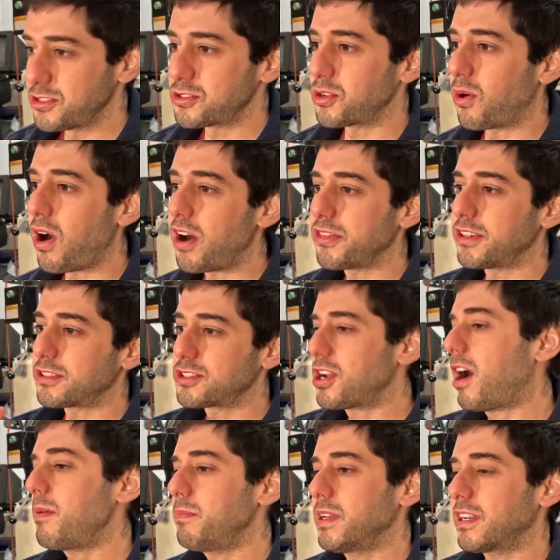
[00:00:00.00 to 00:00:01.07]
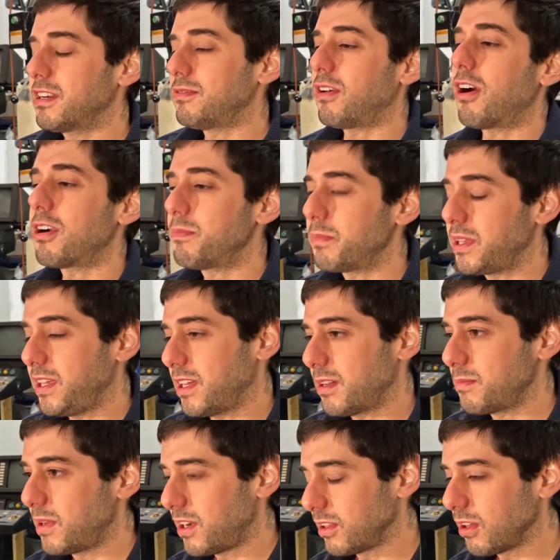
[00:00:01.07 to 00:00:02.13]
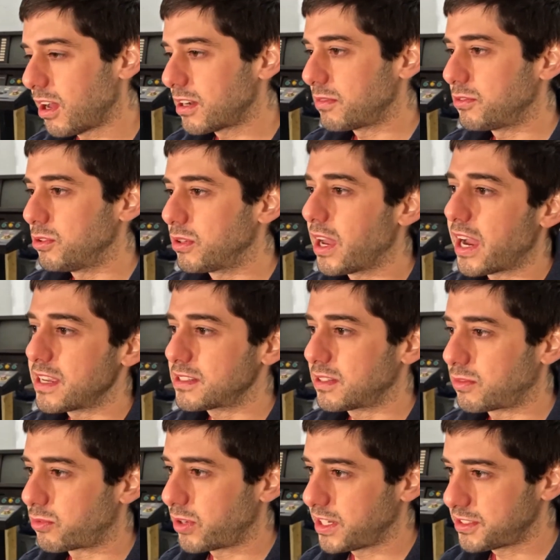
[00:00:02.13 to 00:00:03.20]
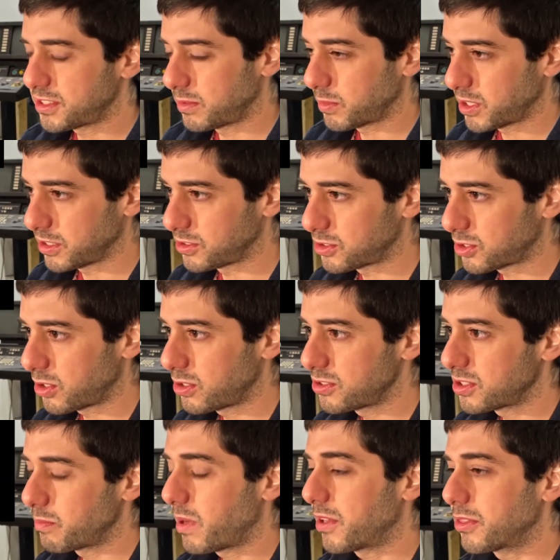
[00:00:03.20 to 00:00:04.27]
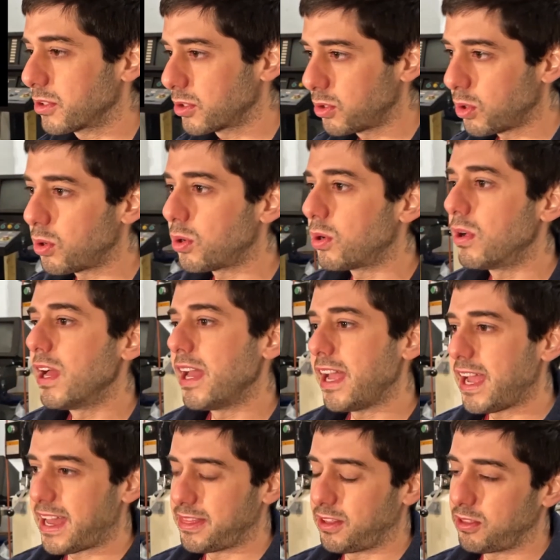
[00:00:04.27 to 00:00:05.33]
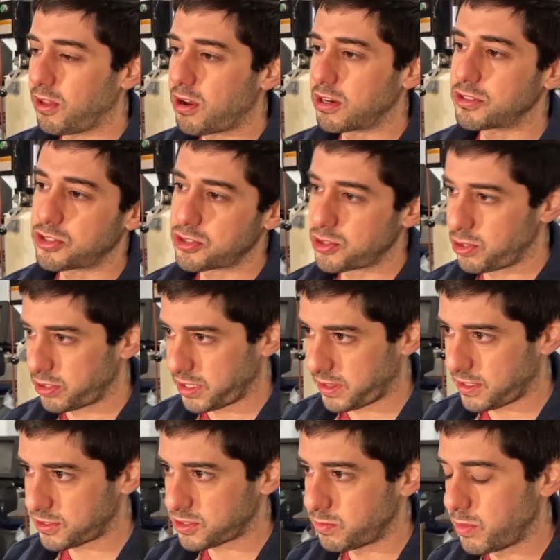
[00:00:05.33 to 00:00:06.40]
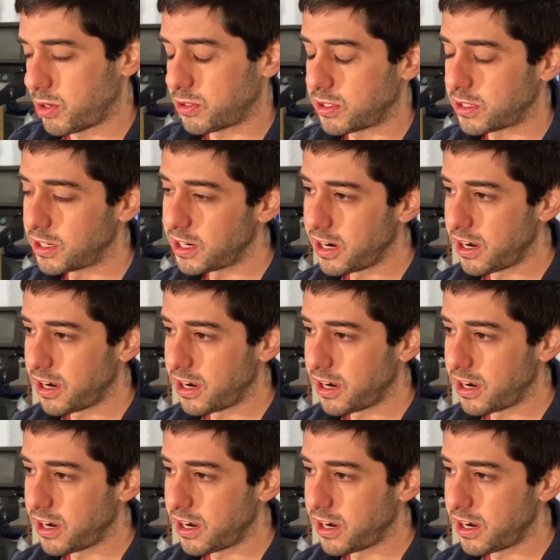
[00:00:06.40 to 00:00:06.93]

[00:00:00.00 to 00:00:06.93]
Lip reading: So on the topic of RPM, a lot of you guys have raised some concerns about the goal and the long stroke of this motor.